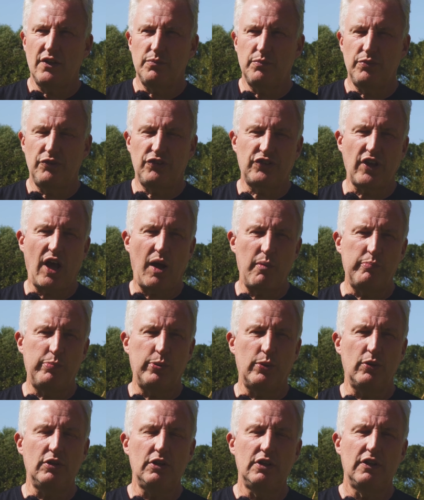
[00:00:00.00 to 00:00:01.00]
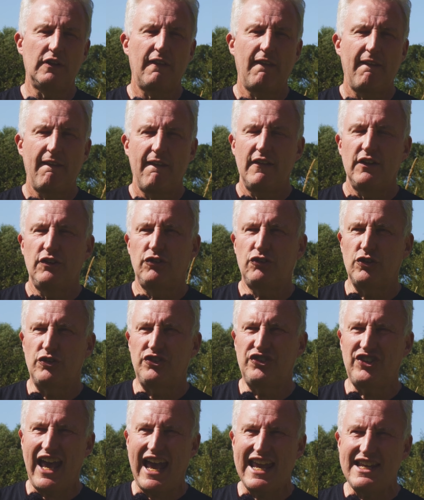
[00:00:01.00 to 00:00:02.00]
sample, to
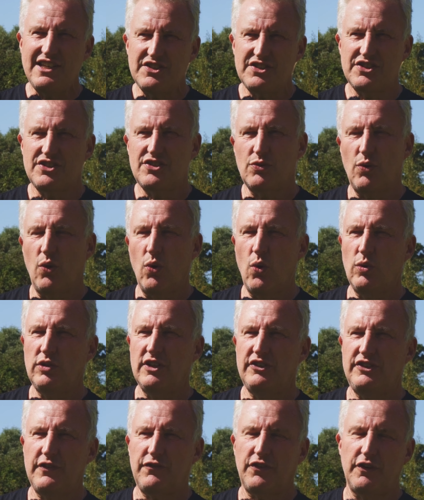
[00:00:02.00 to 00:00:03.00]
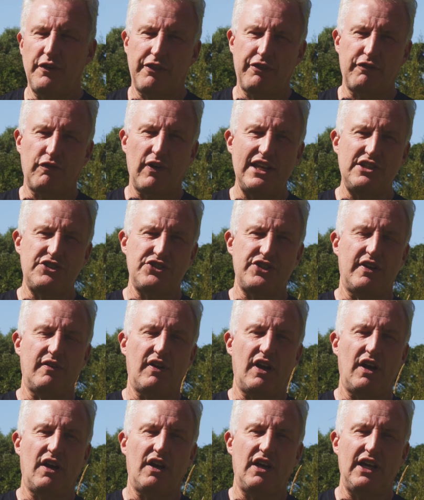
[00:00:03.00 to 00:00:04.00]
taste all the different threads
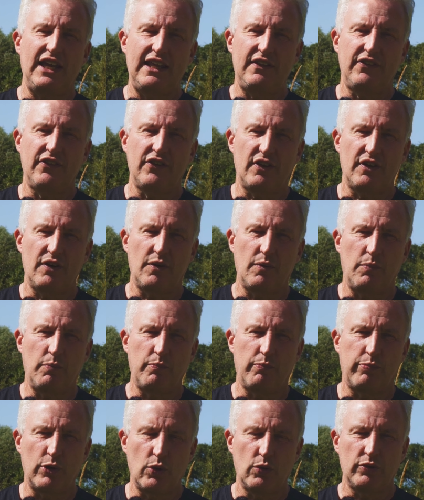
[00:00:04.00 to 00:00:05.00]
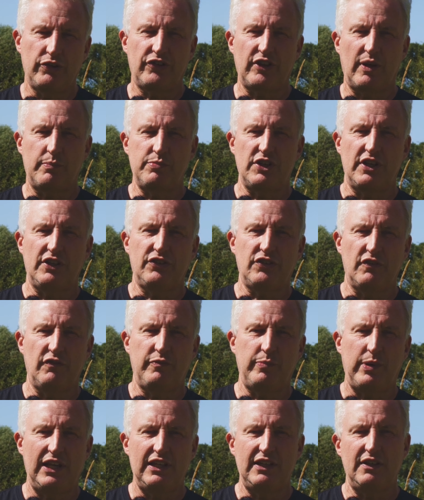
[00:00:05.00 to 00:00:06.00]
there are in the broad subject
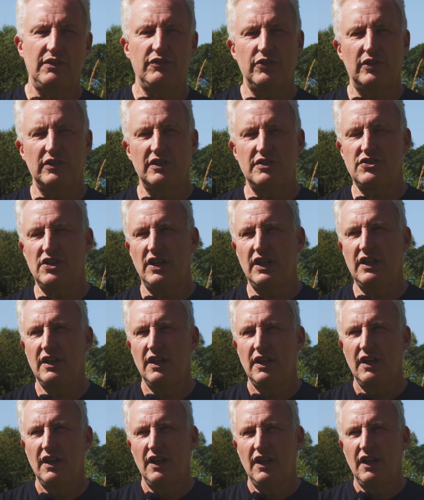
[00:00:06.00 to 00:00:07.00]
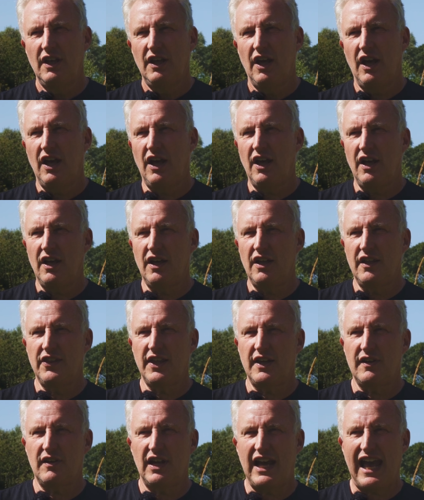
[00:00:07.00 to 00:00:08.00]
of paleontology.
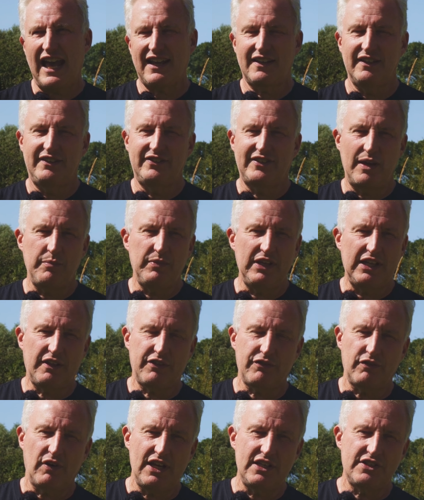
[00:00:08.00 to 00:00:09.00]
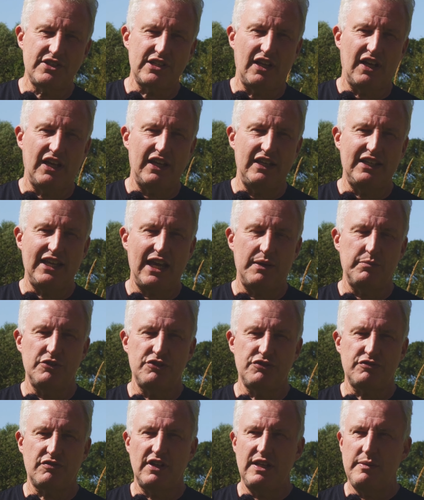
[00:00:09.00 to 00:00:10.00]
There are academic threads like
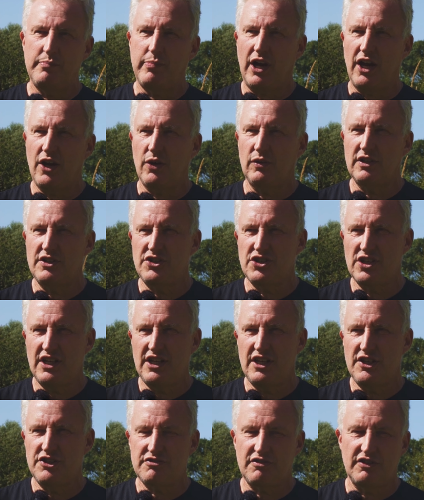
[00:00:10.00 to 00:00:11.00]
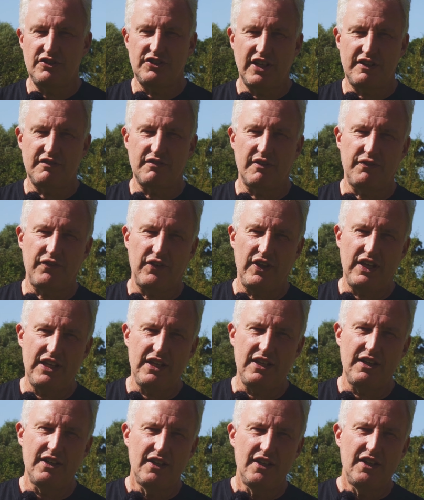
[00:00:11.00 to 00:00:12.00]
chemistry, biology,
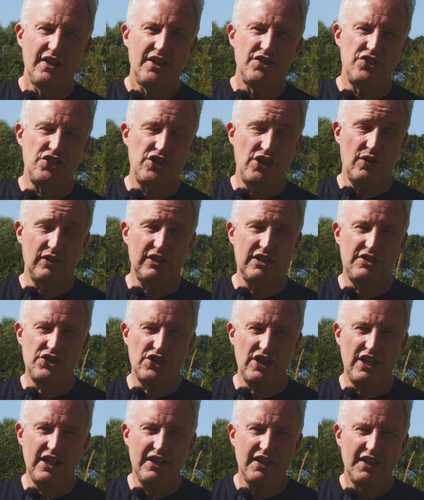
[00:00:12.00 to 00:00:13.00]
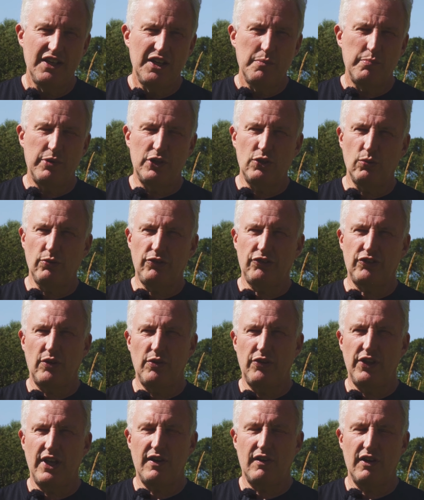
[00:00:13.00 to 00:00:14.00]
stratigraphy, geology, but
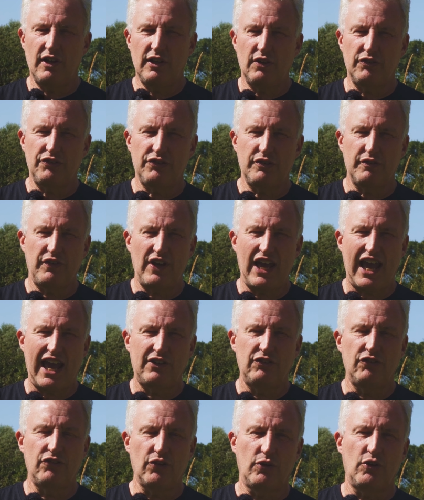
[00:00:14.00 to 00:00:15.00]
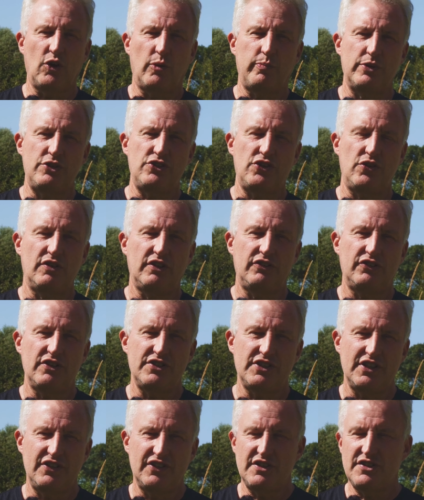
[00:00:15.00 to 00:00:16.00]
also there are lots of hands-on
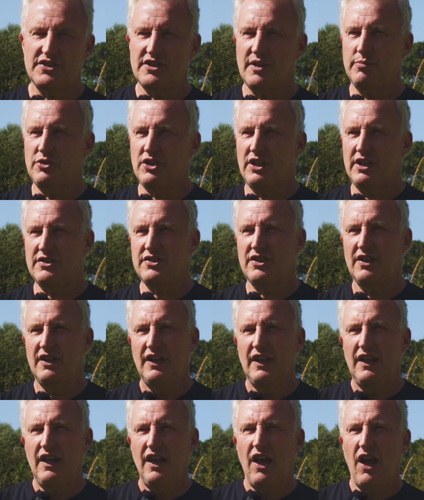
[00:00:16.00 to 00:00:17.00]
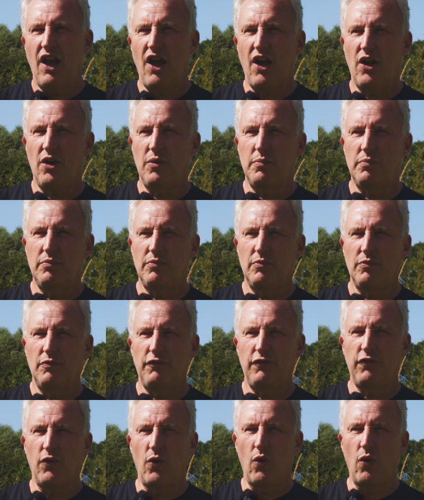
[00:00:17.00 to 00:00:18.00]
opportunities in this subject
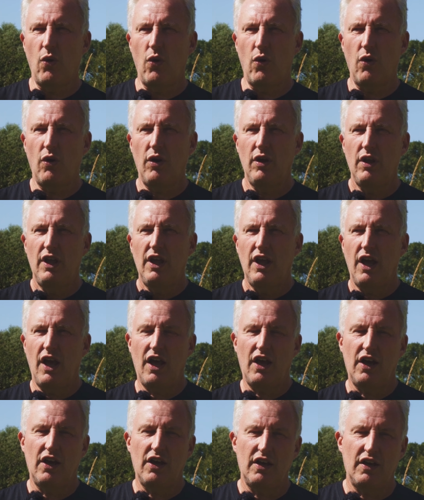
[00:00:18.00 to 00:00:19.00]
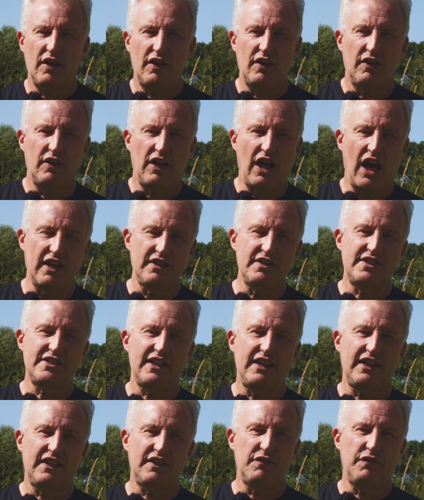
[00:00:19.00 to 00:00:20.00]
for
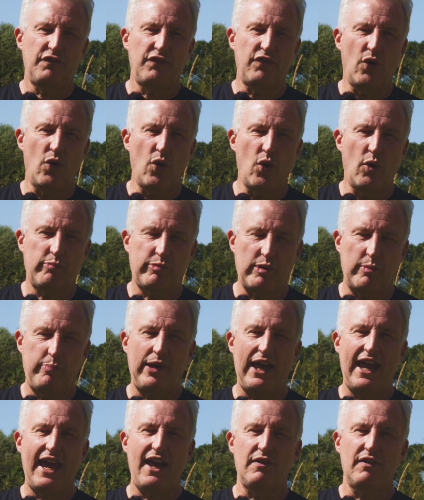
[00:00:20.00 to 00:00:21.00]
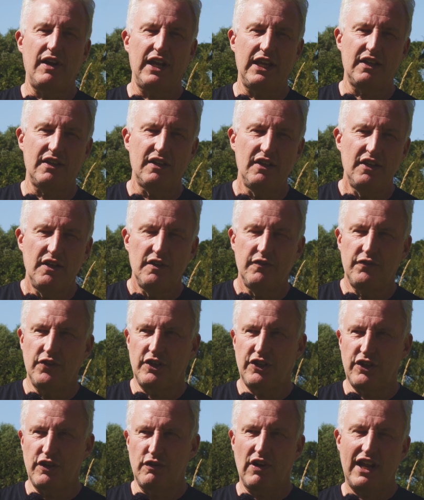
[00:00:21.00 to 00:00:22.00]
hunting, for preparing, for
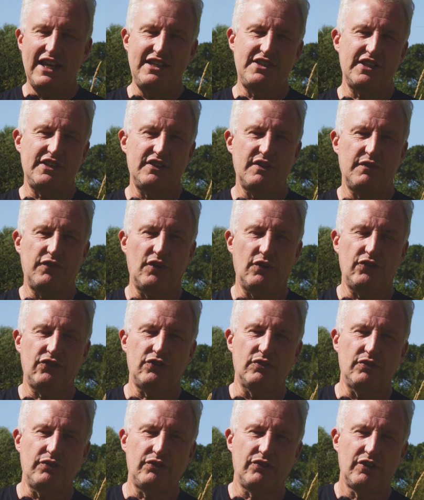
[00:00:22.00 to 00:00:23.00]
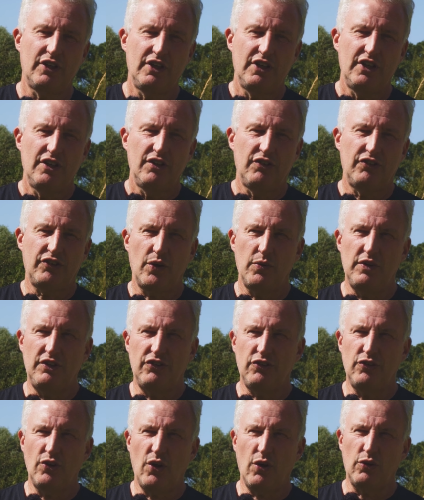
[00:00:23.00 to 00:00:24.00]
curating the fossils. So
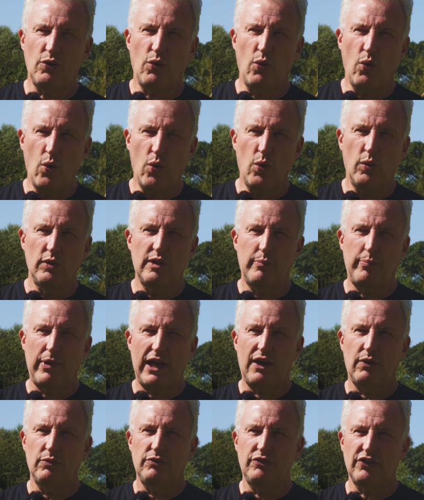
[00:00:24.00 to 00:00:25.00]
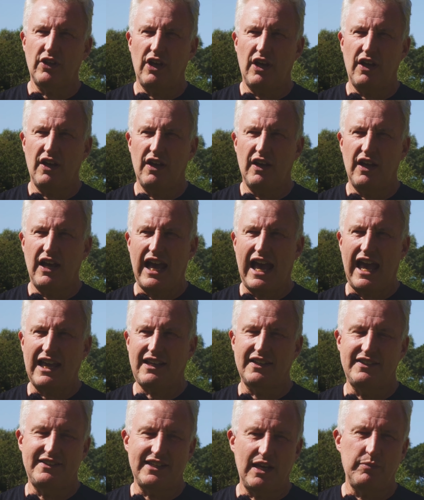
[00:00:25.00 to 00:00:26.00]
it's not all about
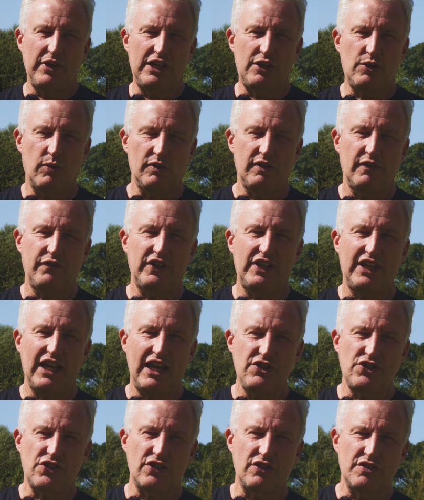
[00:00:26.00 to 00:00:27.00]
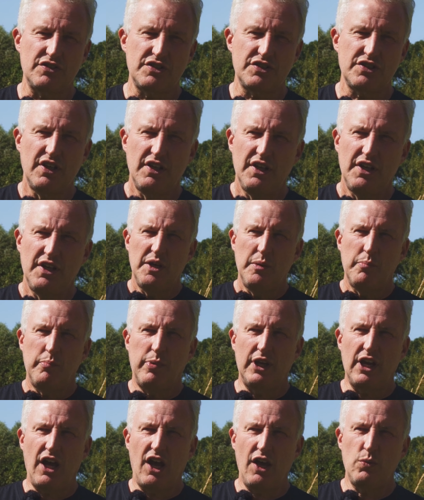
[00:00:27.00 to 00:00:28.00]
academic qualifications,
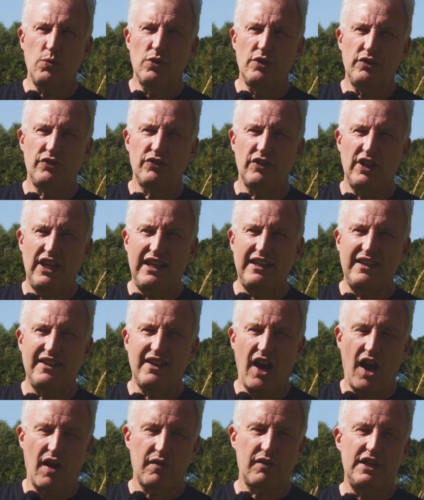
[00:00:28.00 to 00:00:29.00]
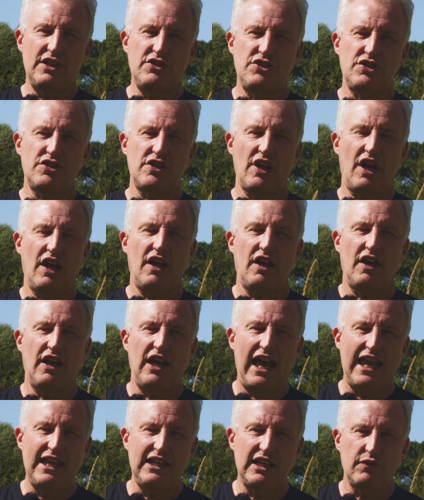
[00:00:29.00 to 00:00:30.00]
but I would encourage
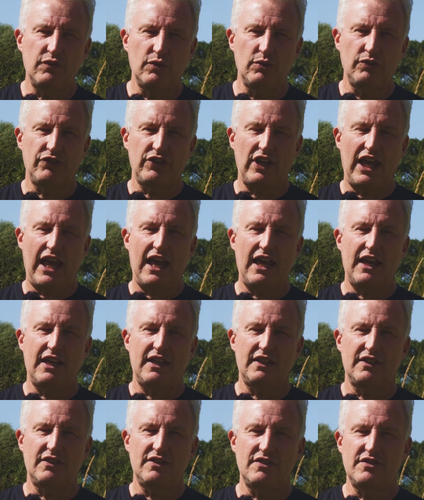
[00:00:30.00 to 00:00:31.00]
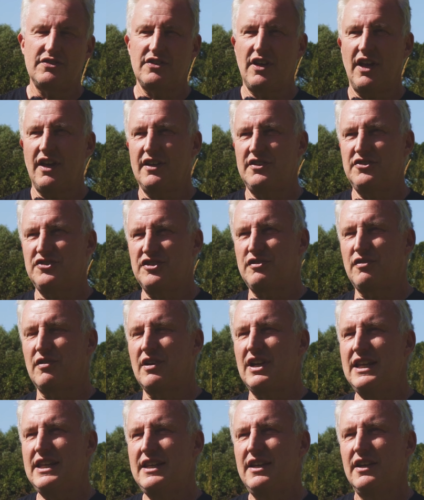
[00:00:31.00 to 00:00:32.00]
A-levels and
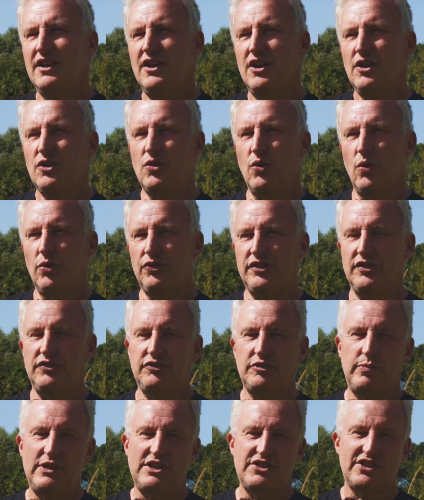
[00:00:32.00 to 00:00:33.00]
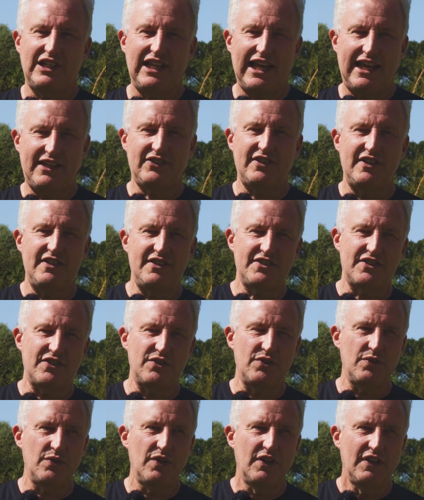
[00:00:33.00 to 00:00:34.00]
degree courses to be selected
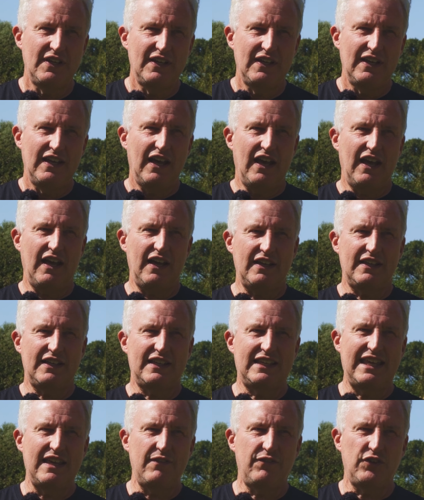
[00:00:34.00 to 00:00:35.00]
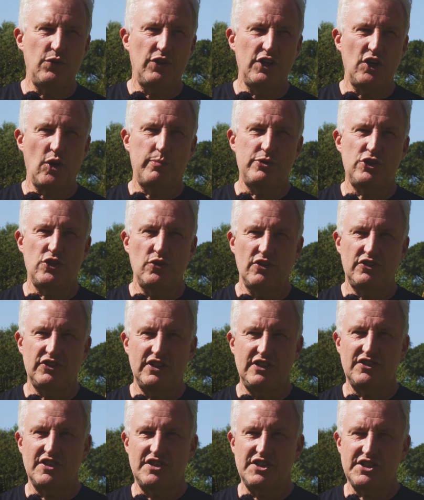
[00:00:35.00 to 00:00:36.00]
to give you the
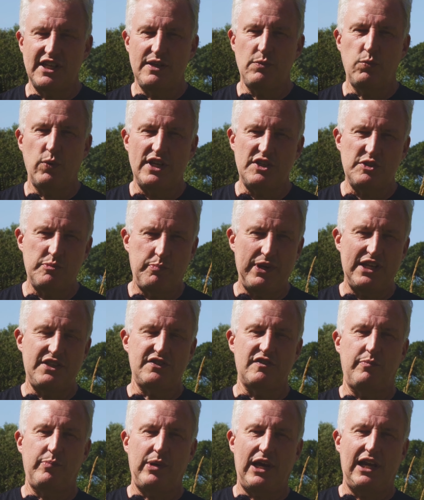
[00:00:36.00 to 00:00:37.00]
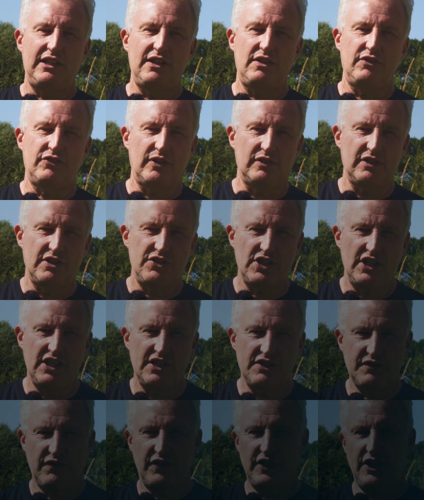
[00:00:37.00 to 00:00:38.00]
opportunity to see which bit of paleontology is for